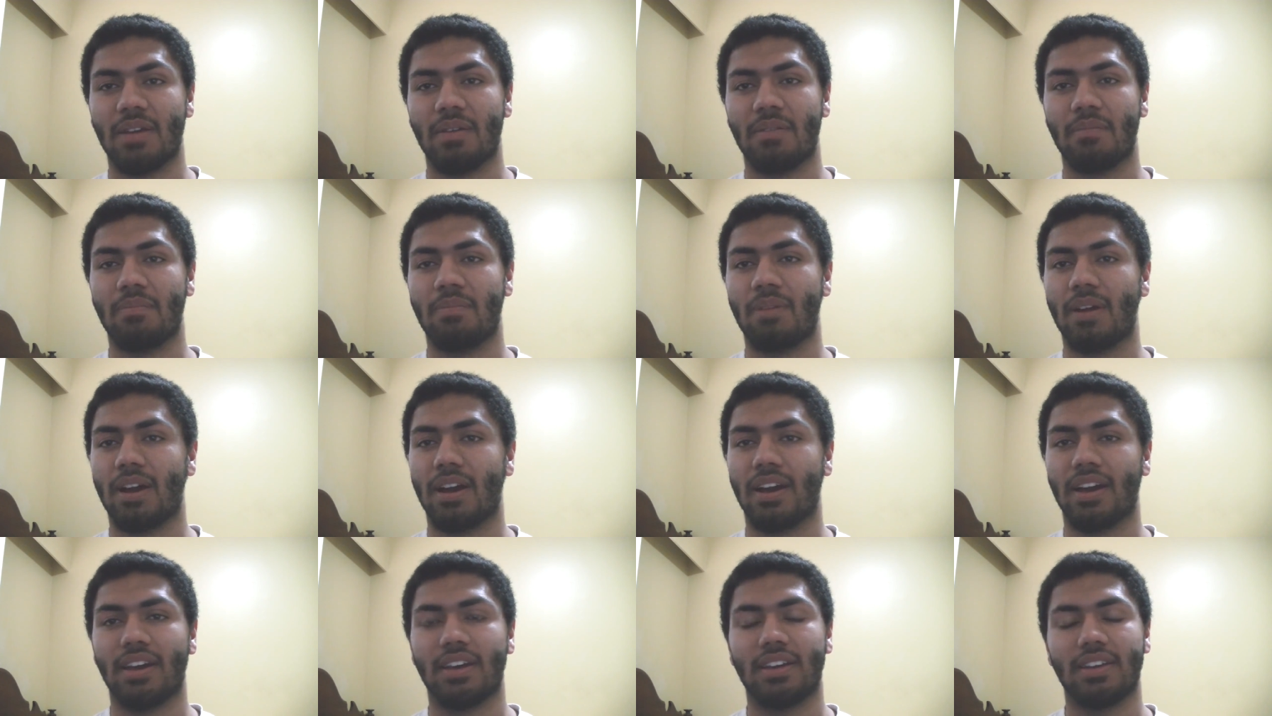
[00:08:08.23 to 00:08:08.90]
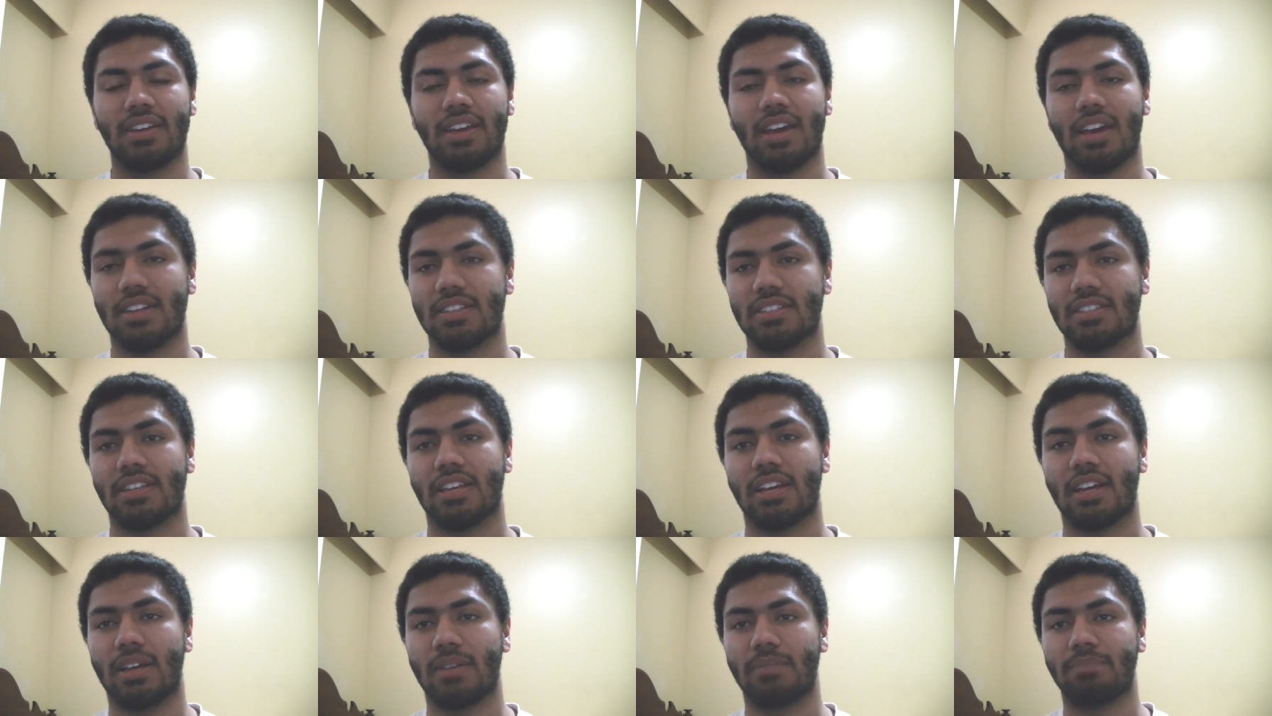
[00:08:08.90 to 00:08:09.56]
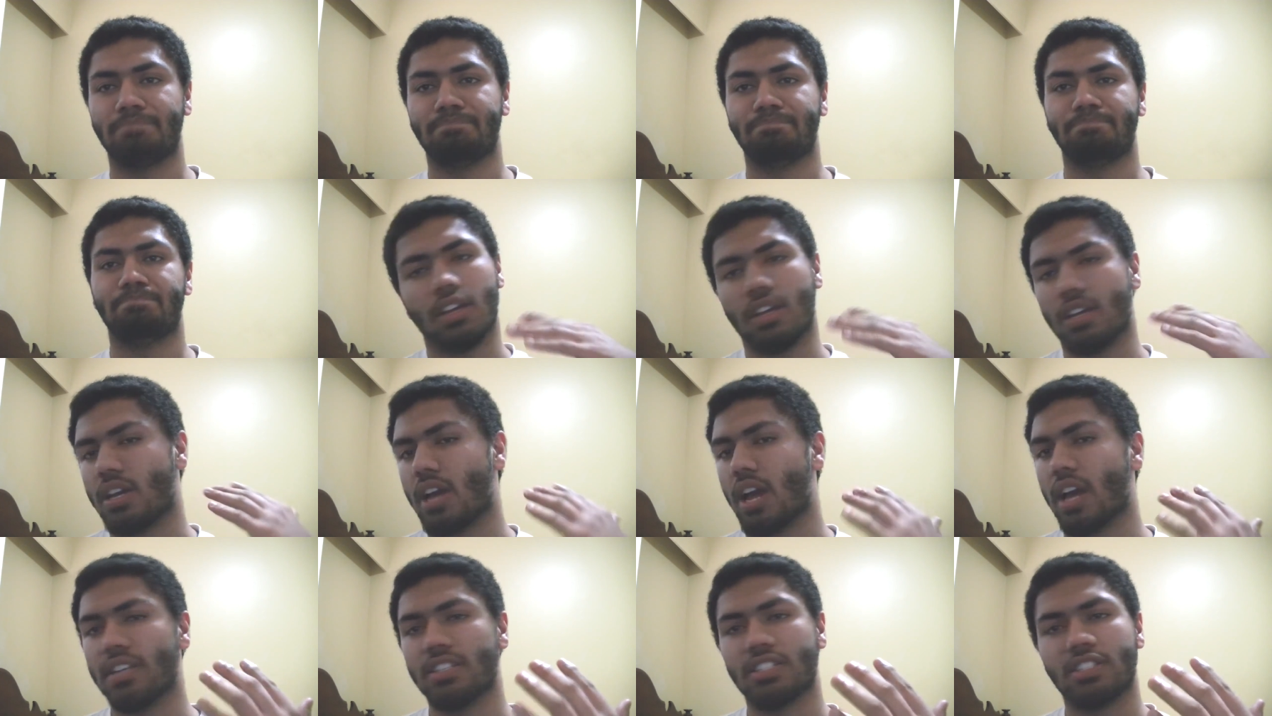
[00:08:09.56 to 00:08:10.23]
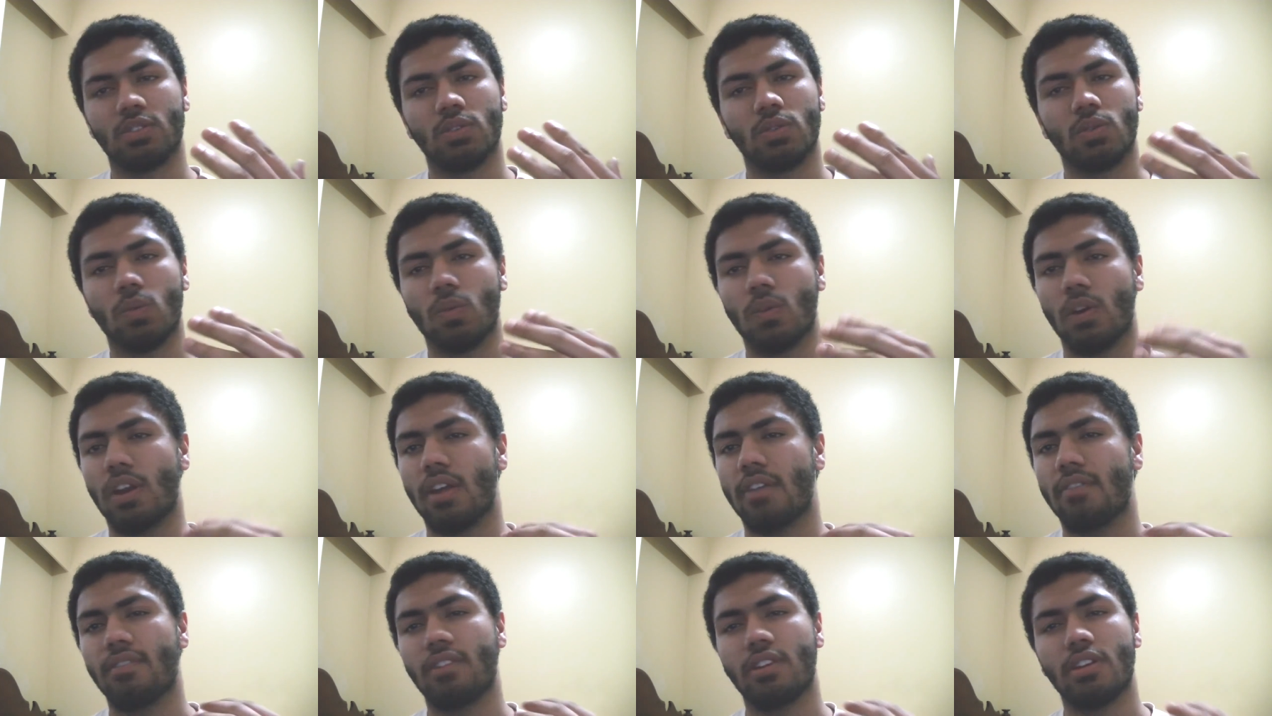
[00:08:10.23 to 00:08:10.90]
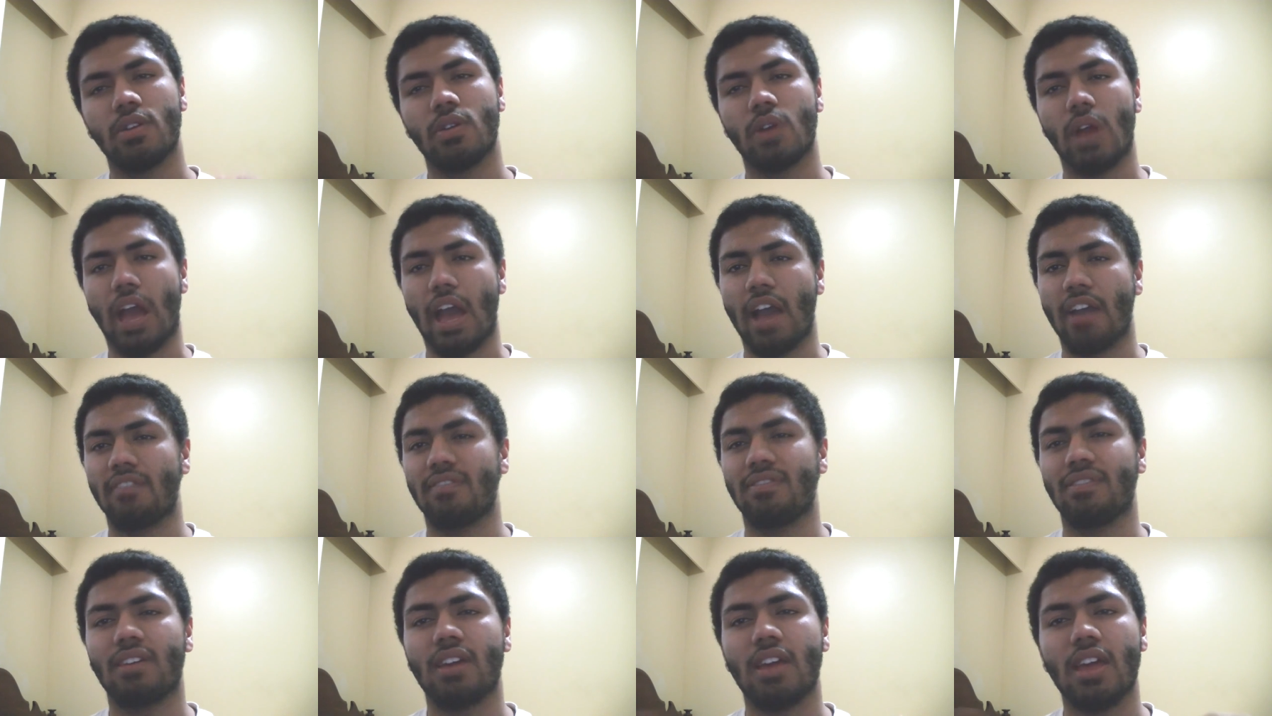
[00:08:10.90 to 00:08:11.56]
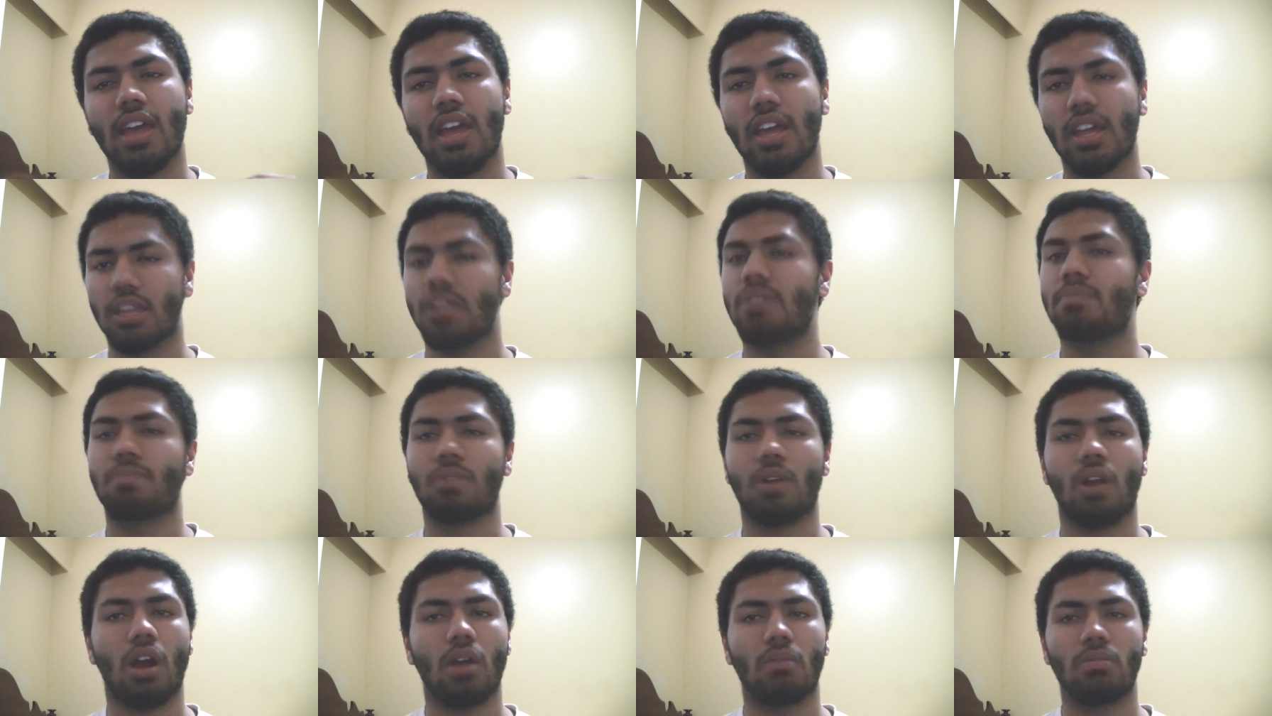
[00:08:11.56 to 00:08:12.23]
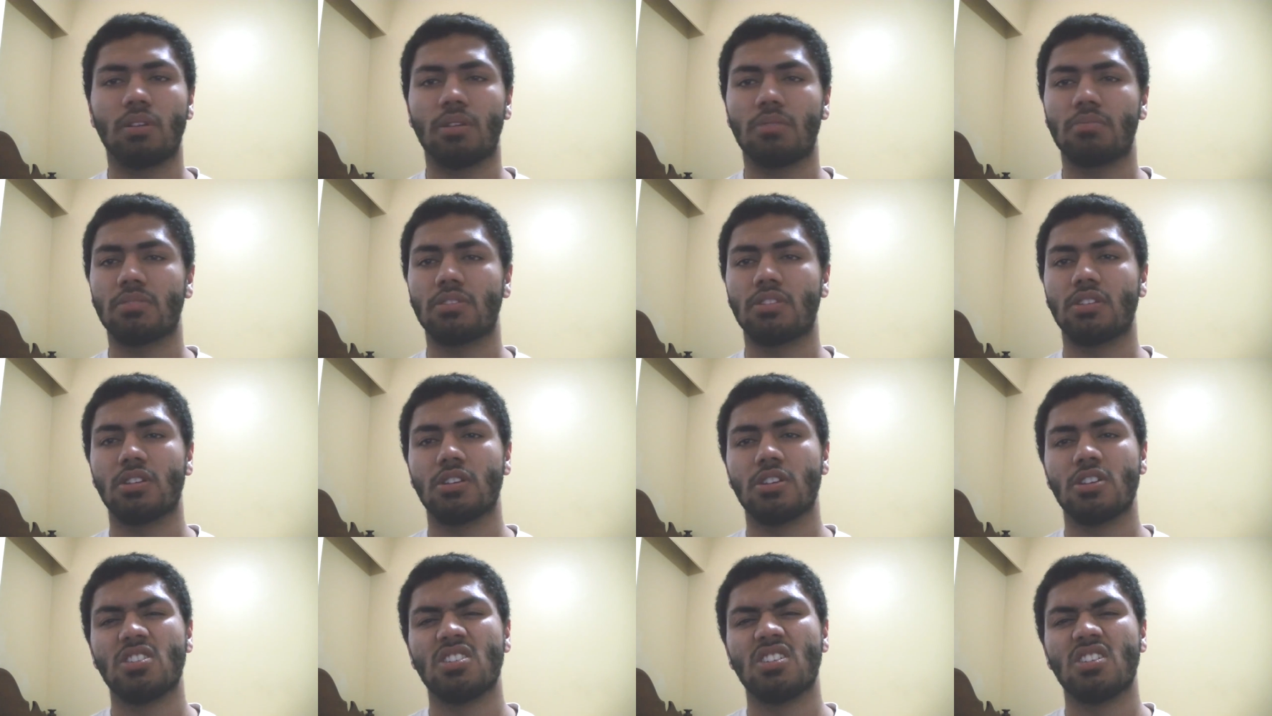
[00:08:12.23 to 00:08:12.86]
But yes, guys, whenever you have any problems,